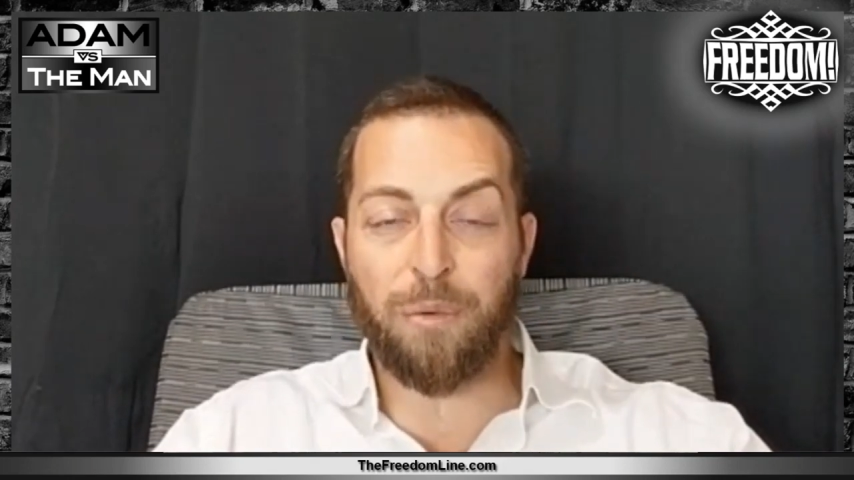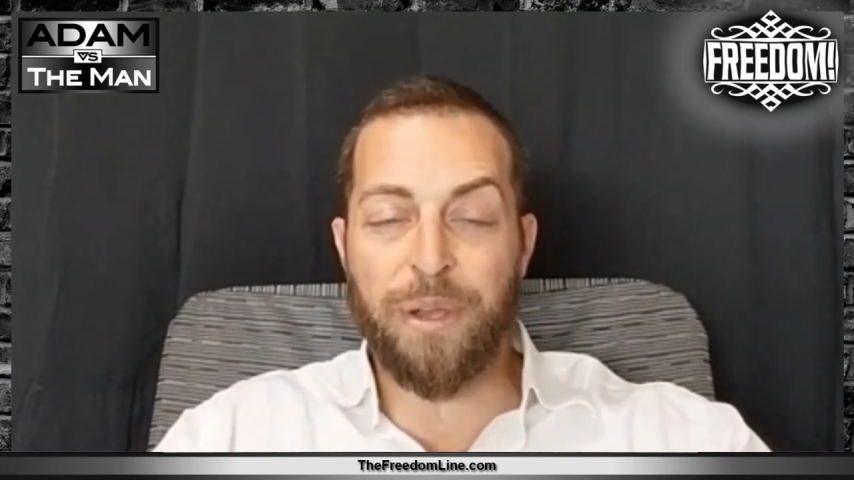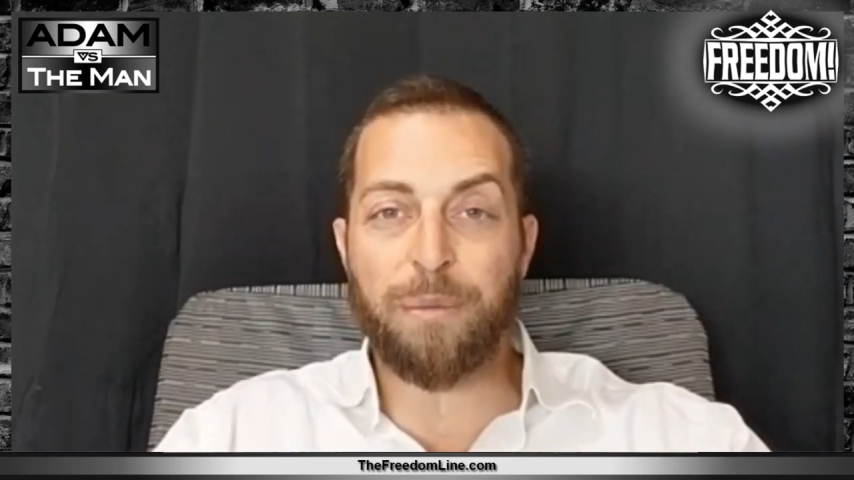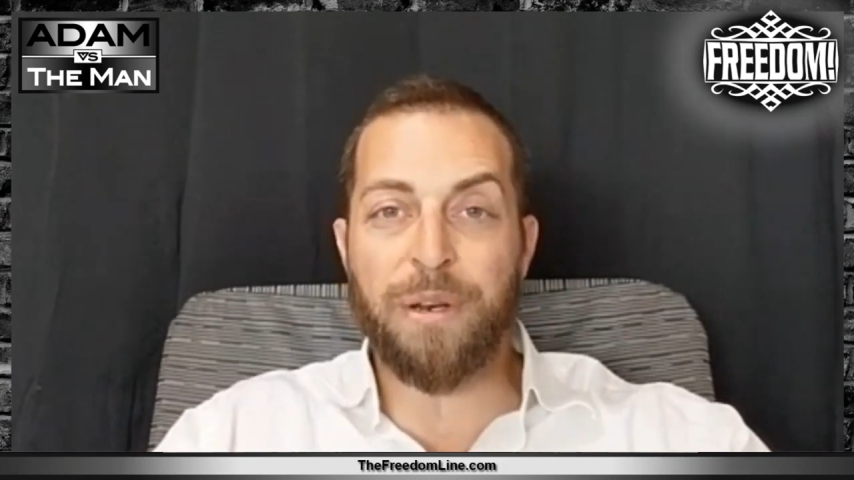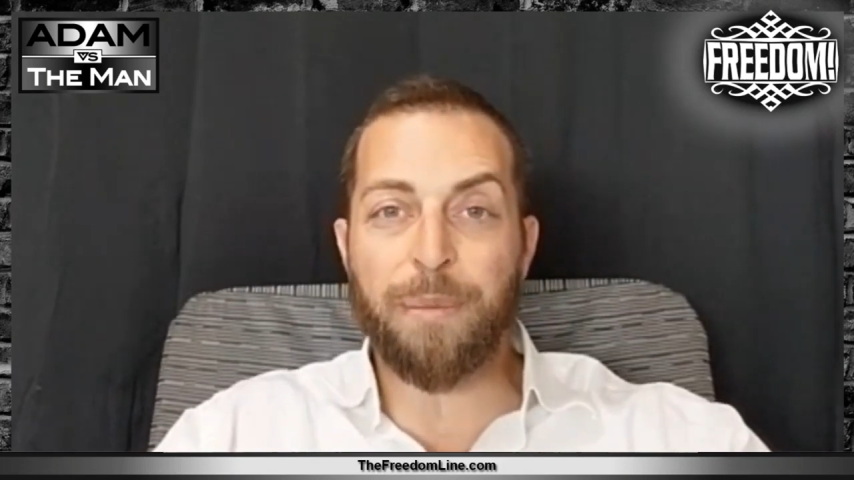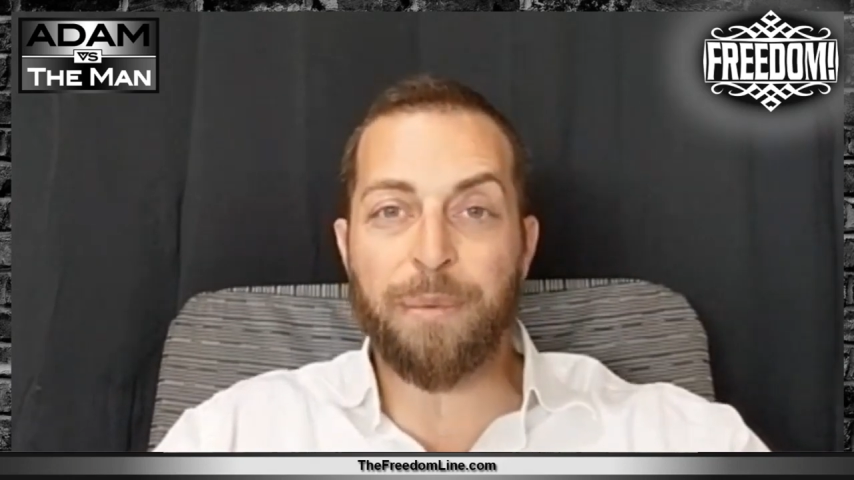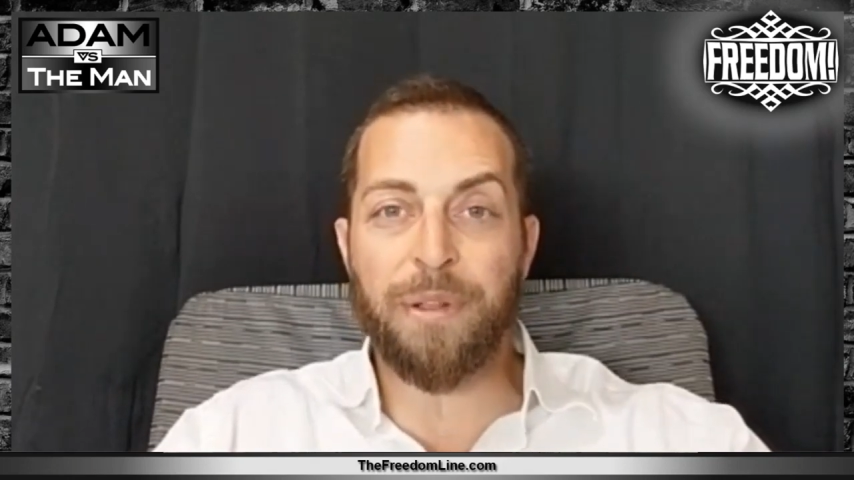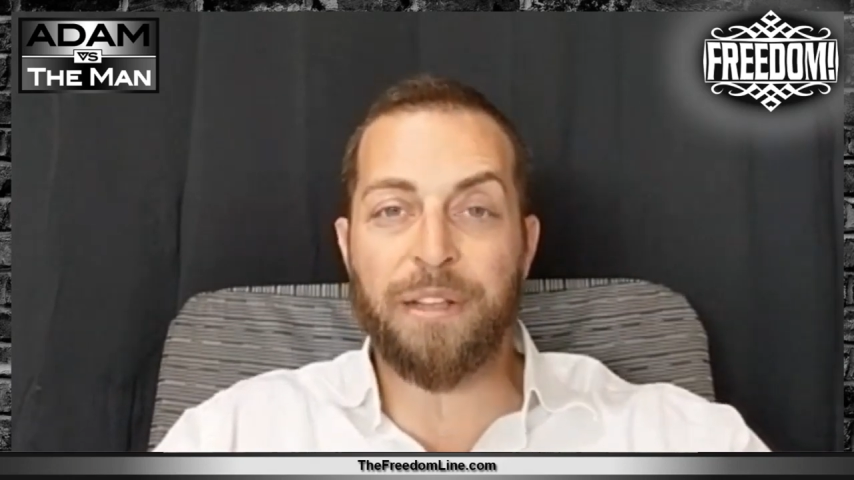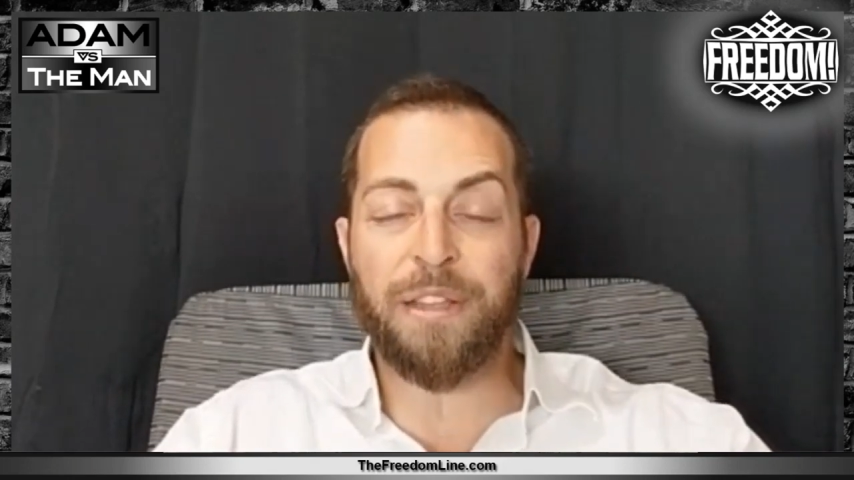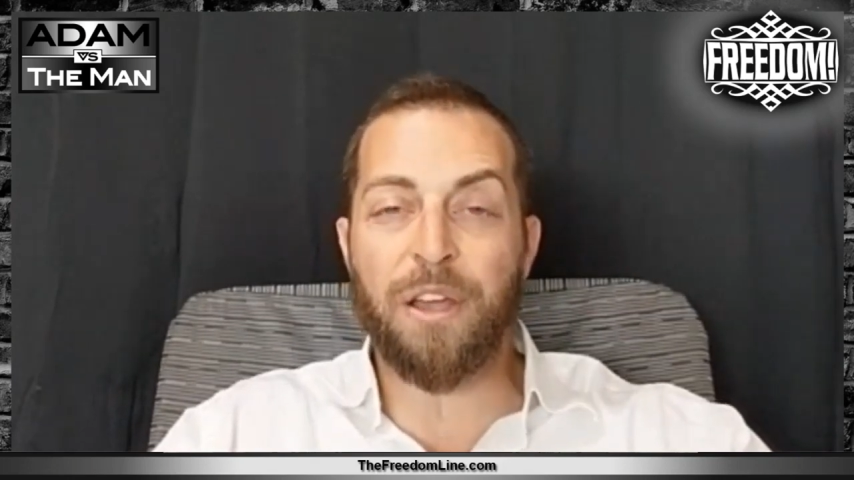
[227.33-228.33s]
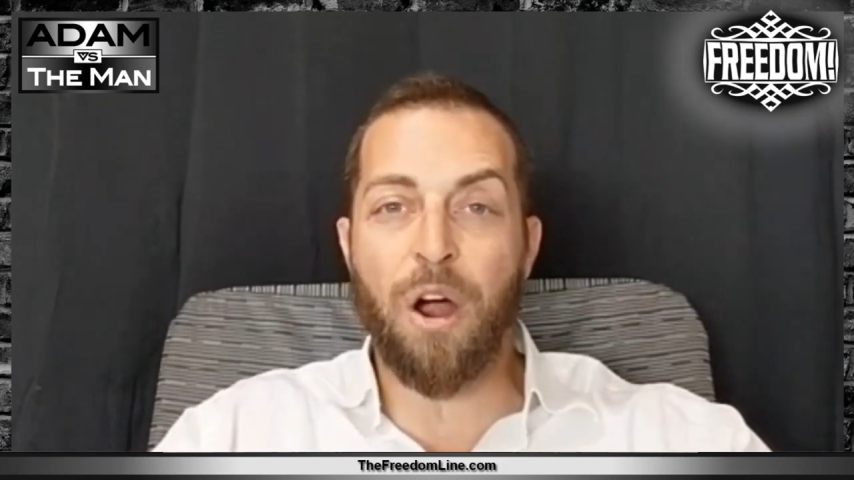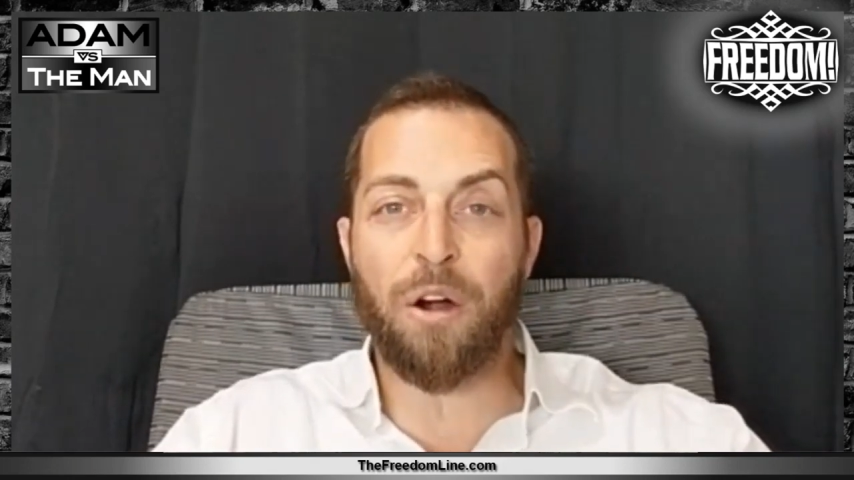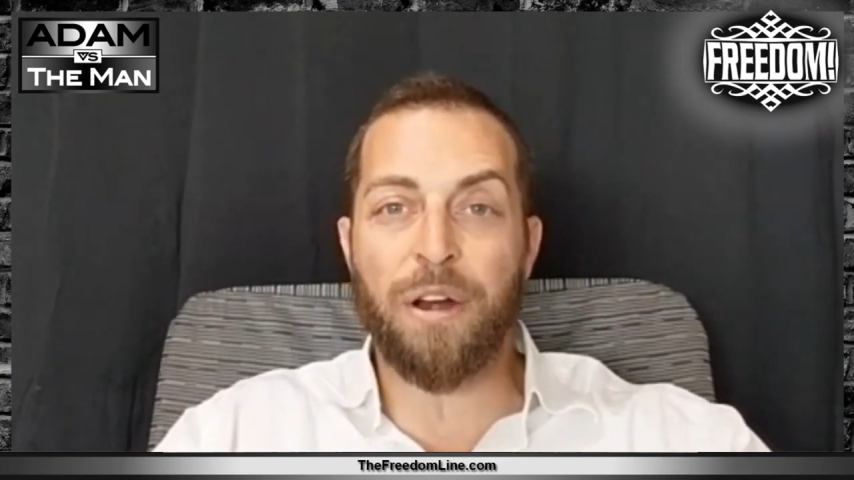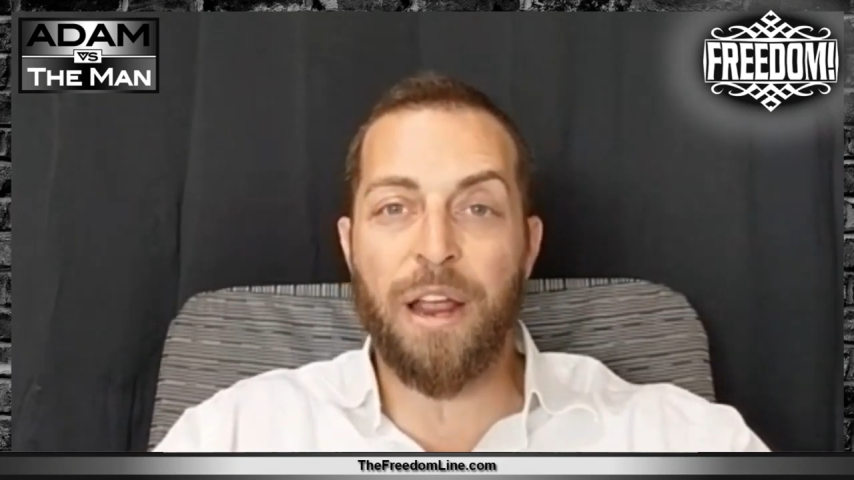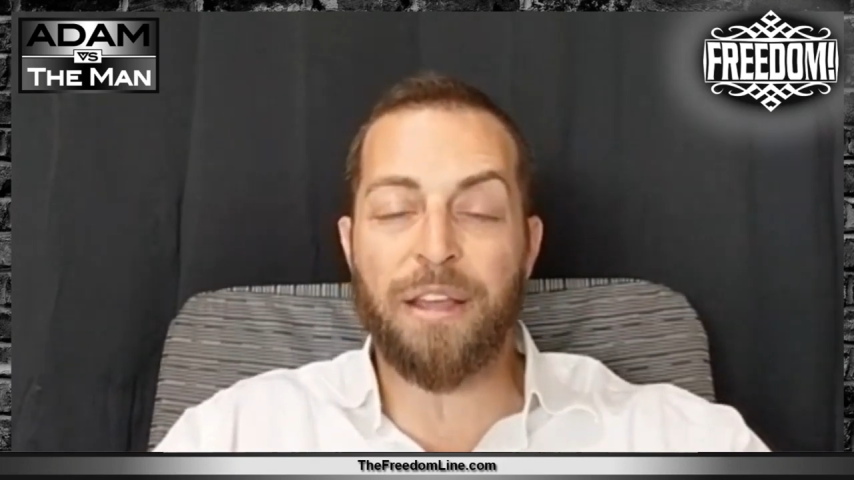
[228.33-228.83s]
we can manipulate the
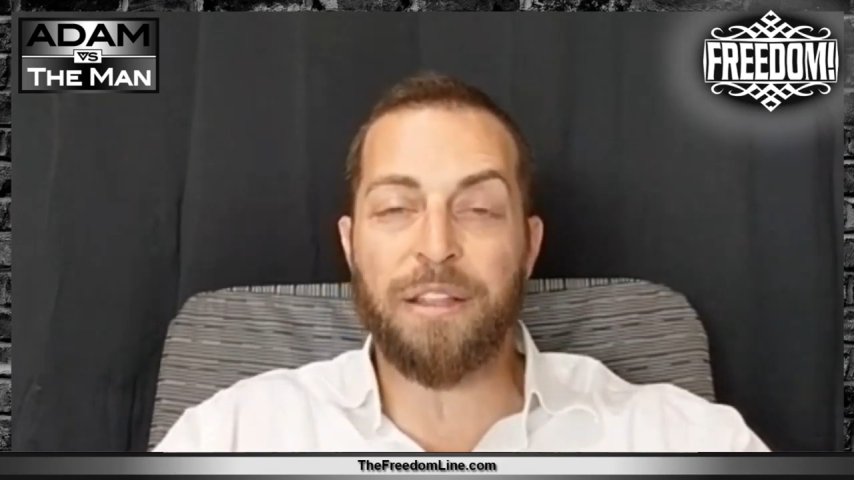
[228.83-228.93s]
RNA,